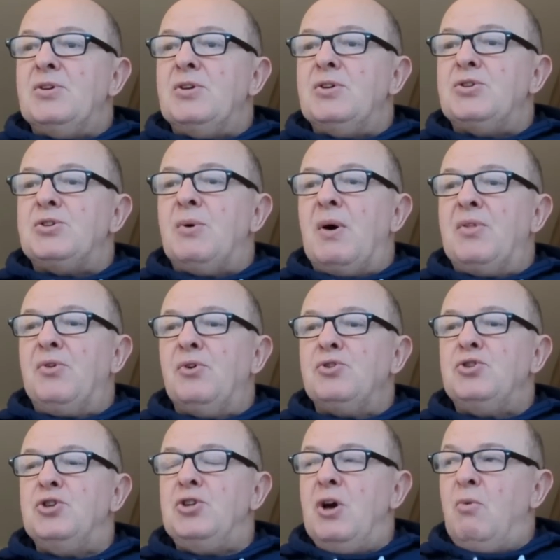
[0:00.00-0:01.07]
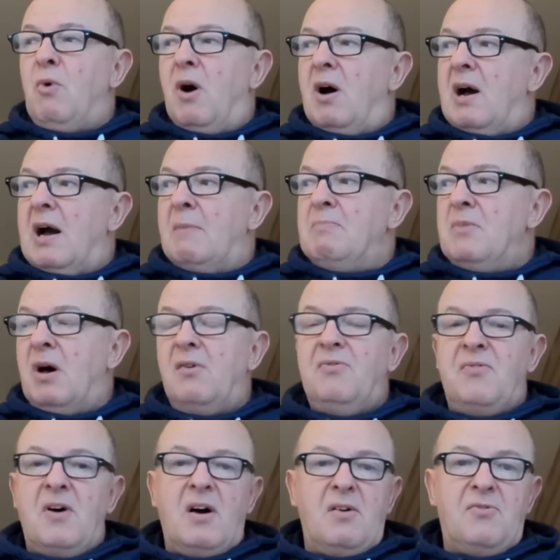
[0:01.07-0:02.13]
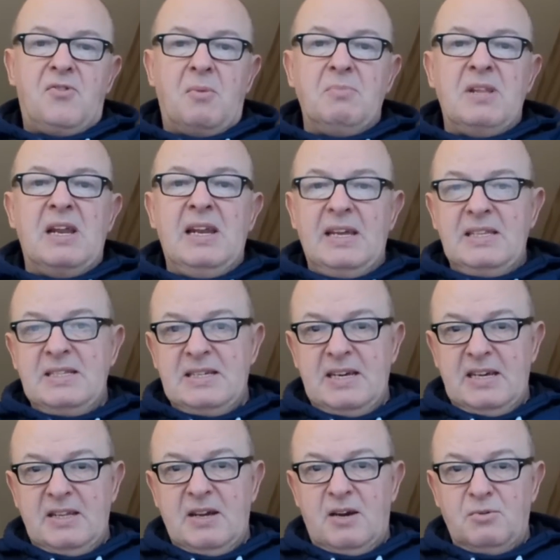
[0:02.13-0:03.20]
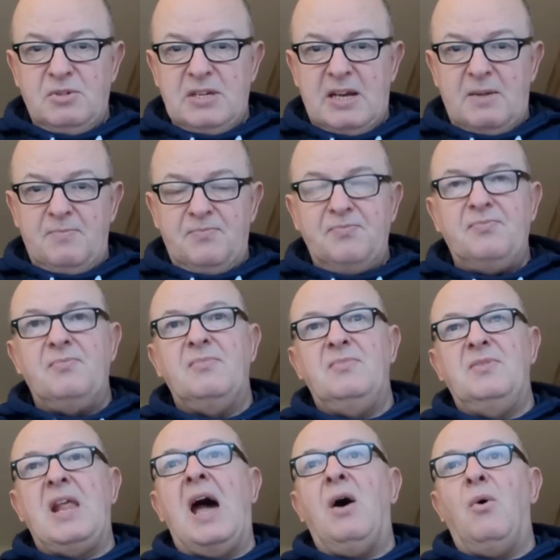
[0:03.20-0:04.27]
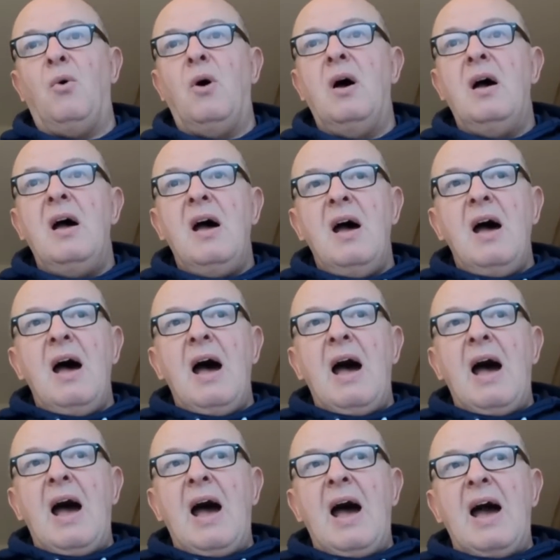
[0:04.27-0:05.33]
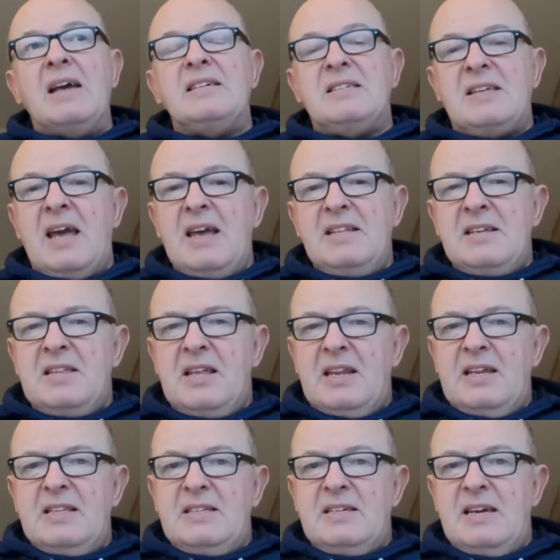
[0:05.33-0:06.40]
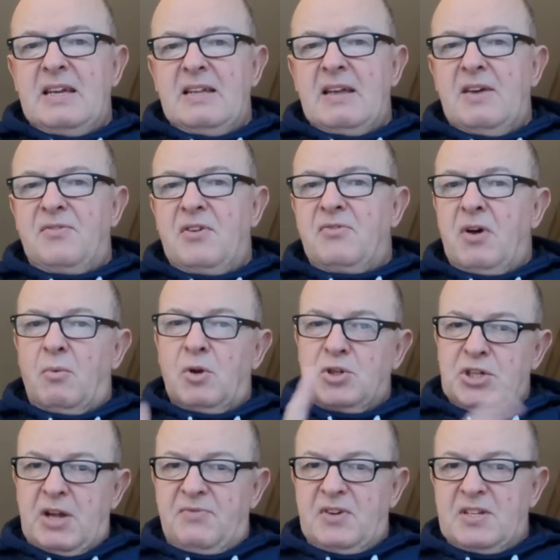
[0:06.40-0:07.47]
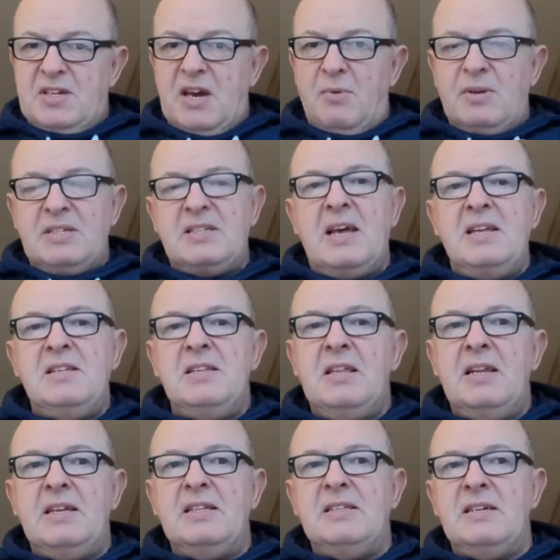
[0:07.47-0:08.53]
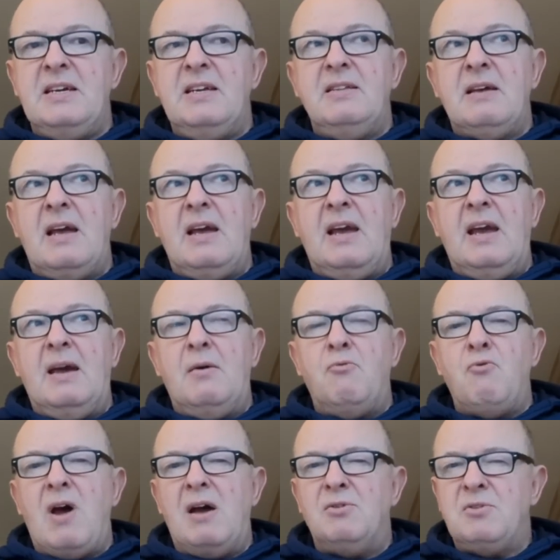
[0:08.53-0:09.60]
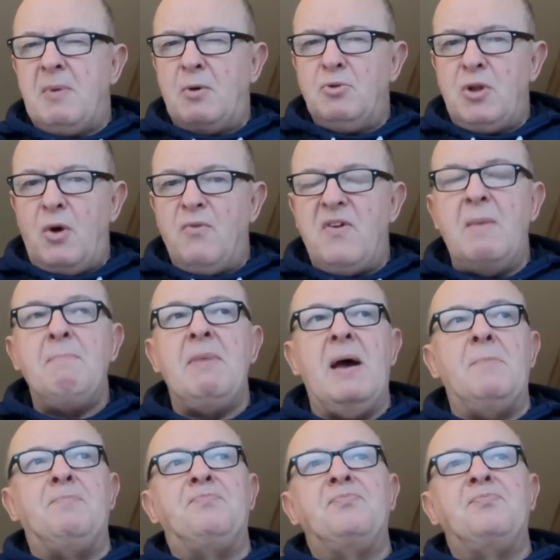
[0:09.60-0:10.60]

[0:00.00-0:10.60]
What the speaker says: So I thought, do you know what? I'm not far from the Lindeen Hotel. Now, I stayed in the Lindeen. If you've not watched that video, I stayed in the Lindeen around about November.